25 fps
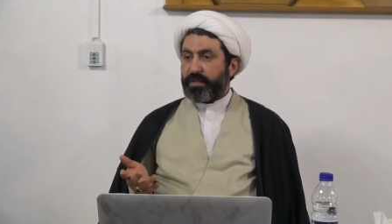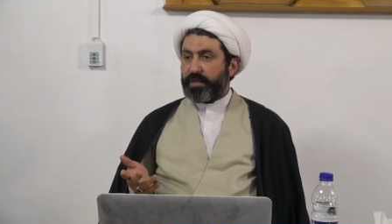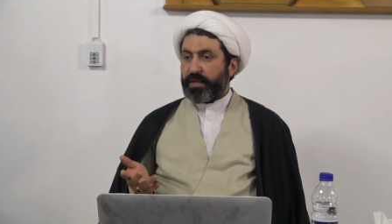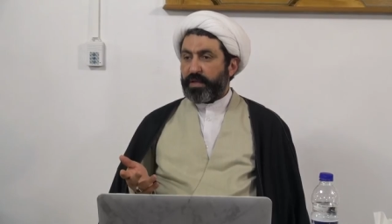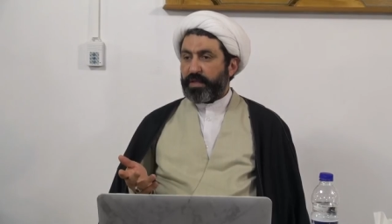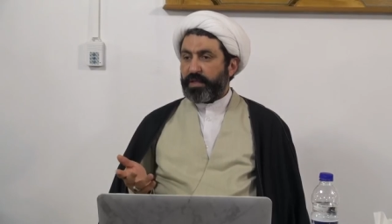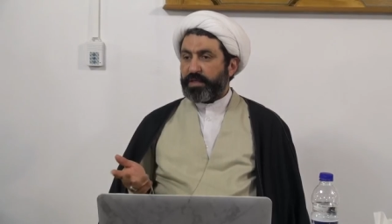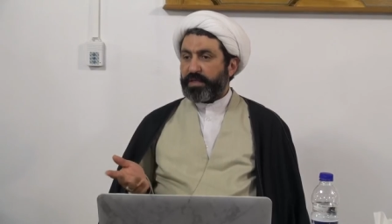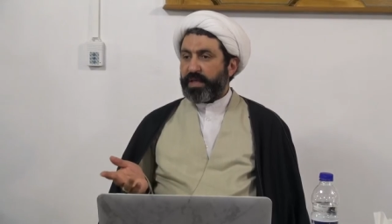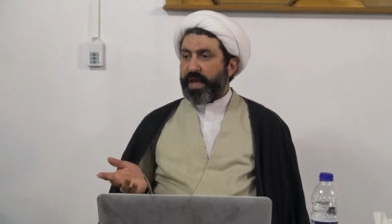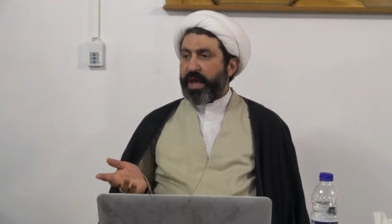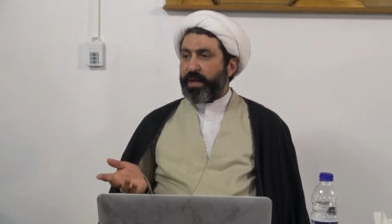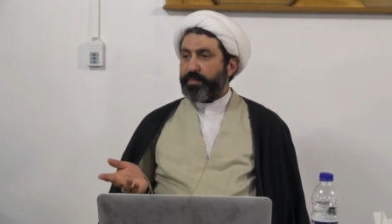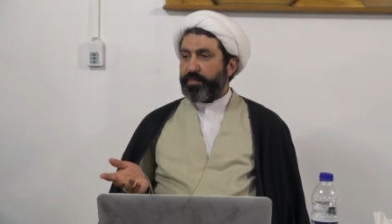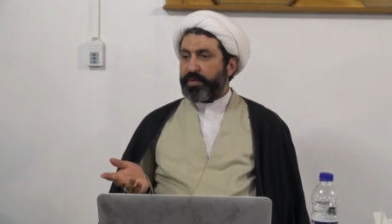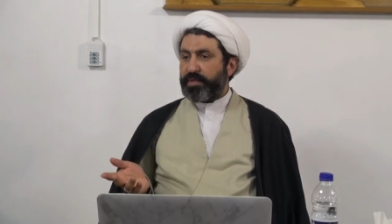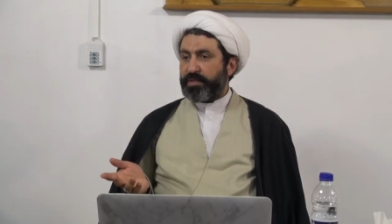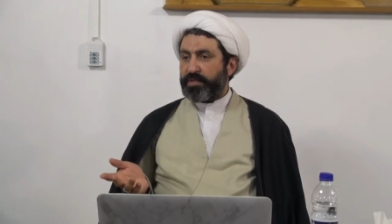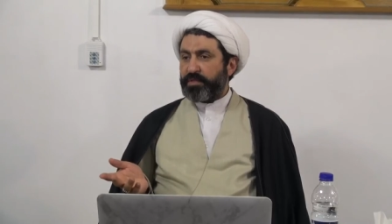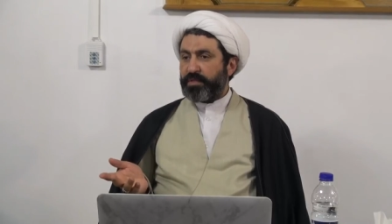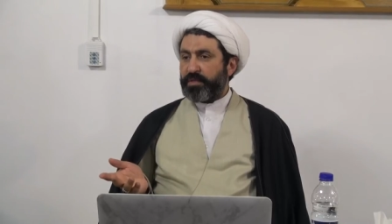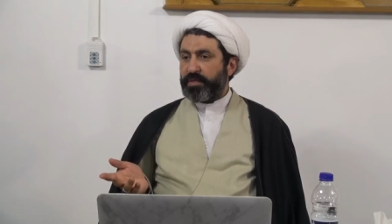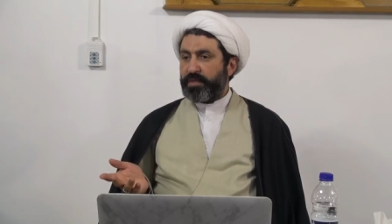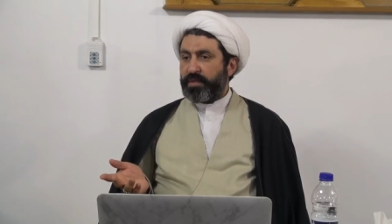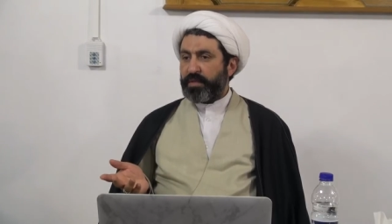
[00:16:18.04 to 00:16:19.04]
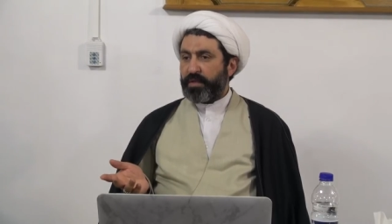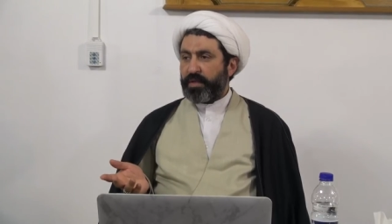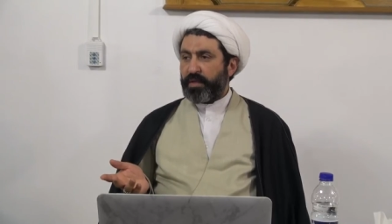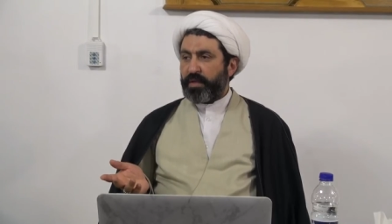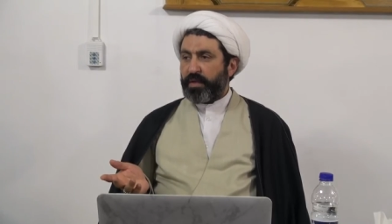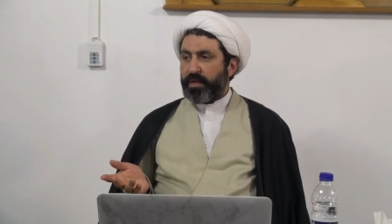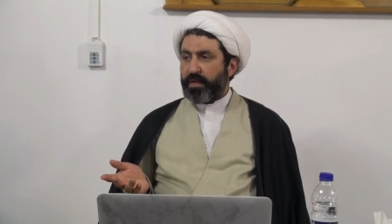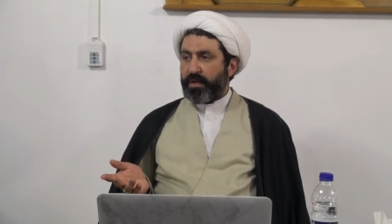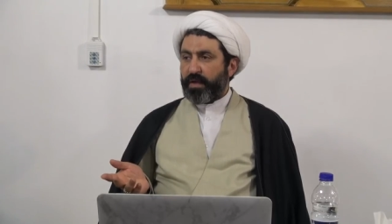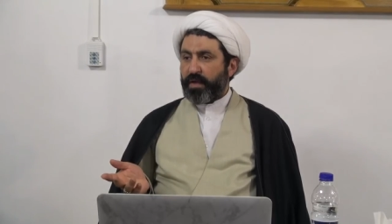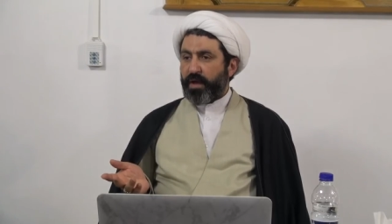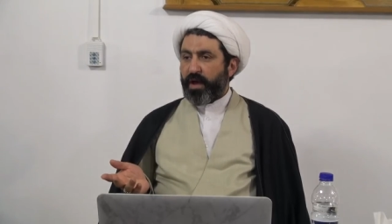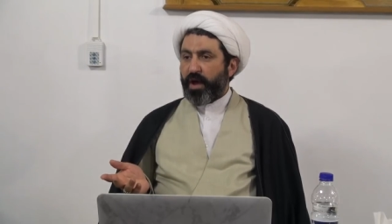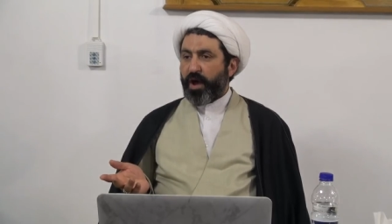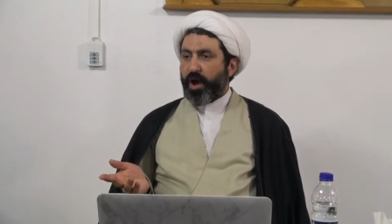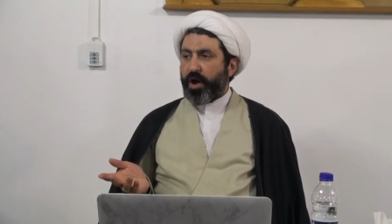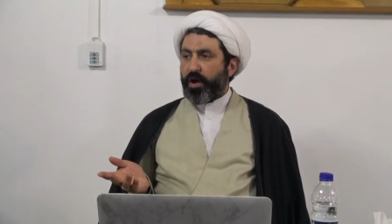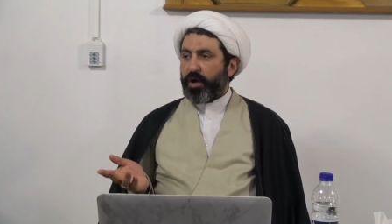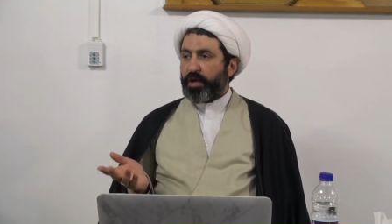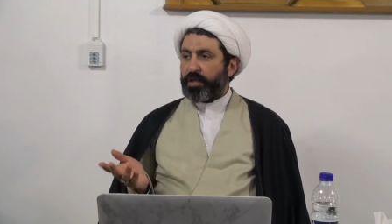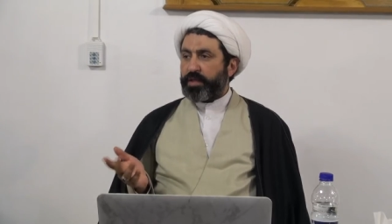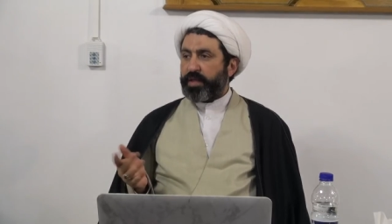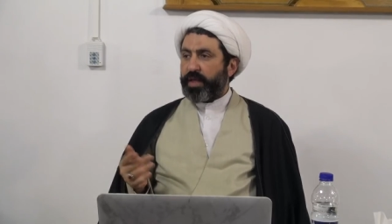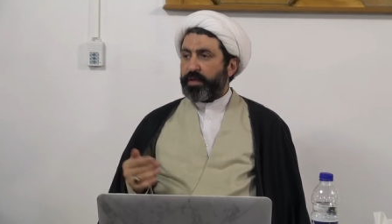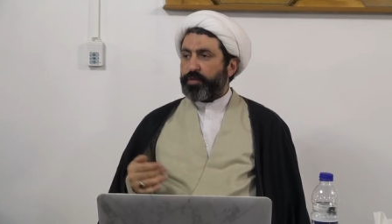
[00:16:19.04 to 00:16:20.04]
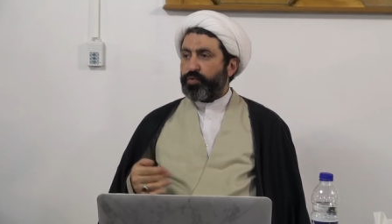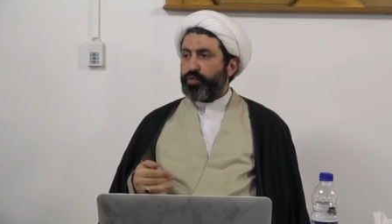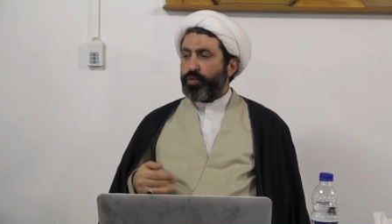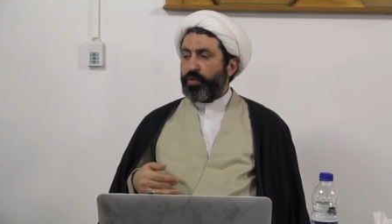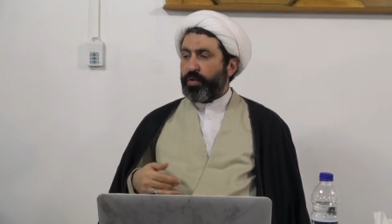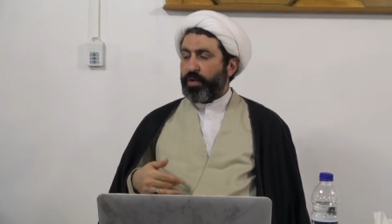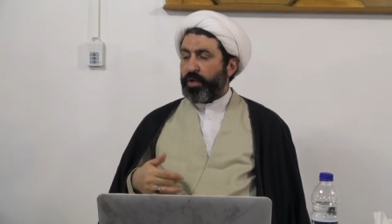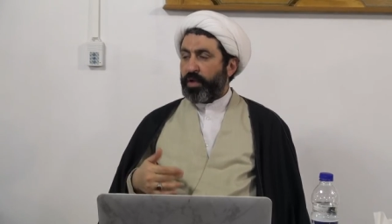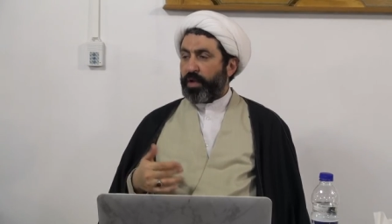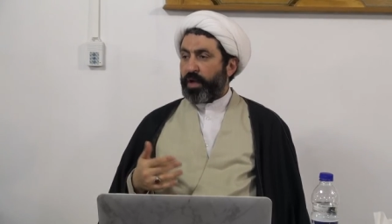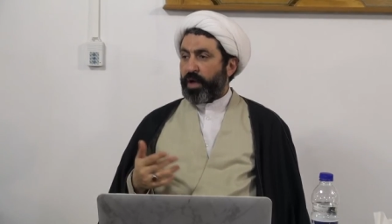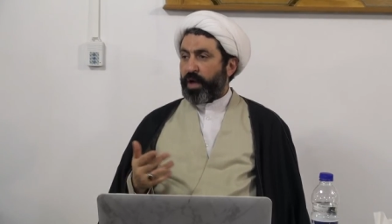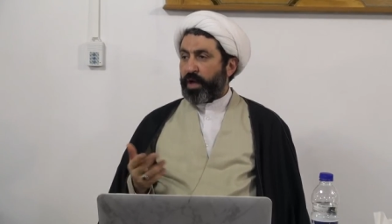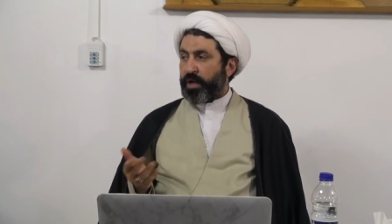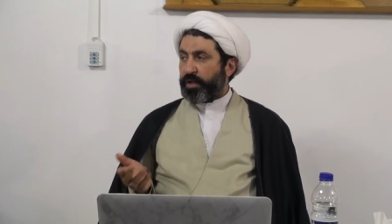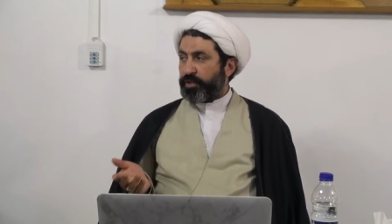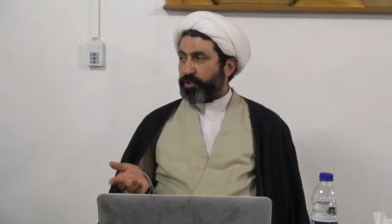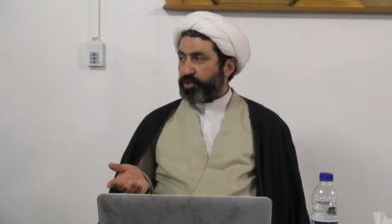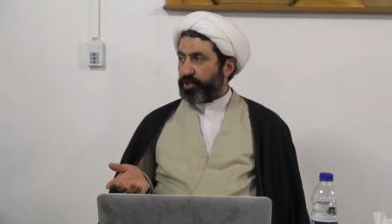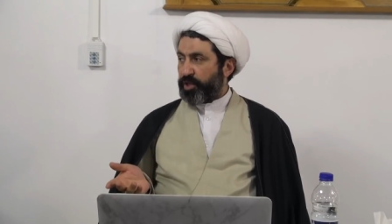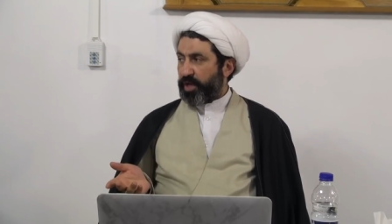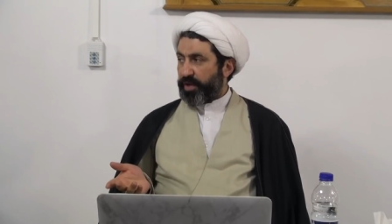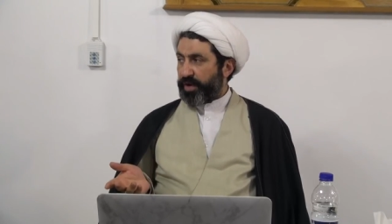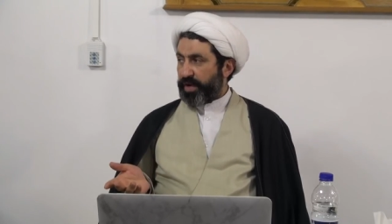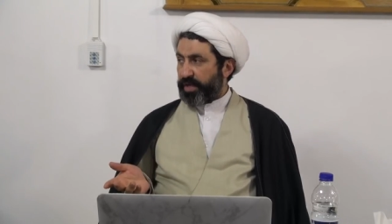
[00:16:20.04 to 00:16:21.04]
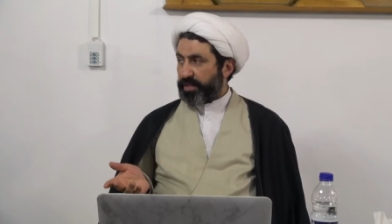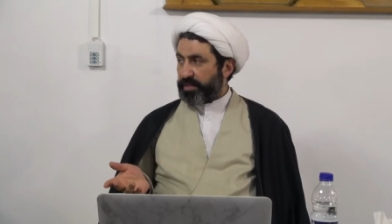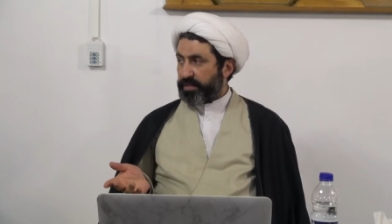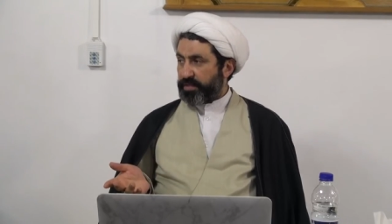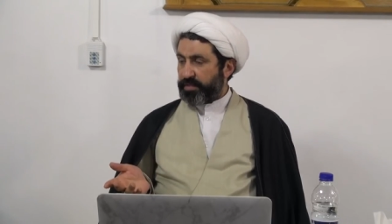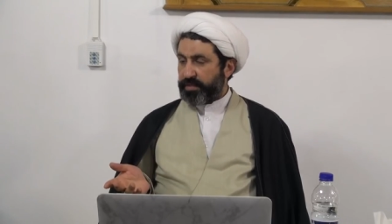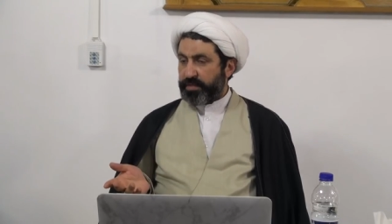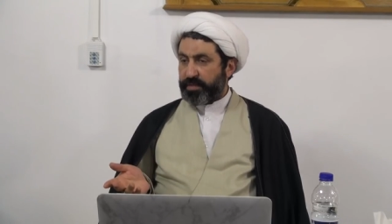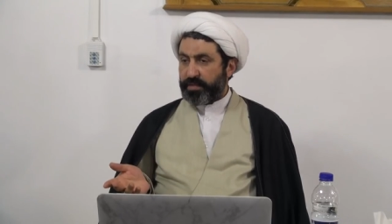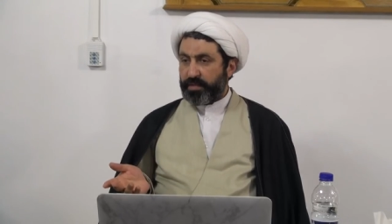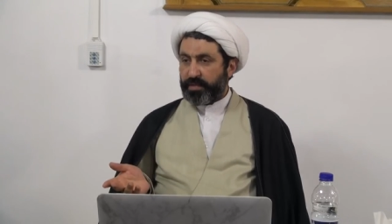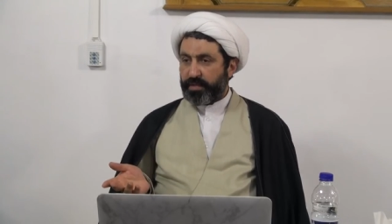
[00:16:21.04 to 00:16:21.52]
It's habit. Adatullah Jarat.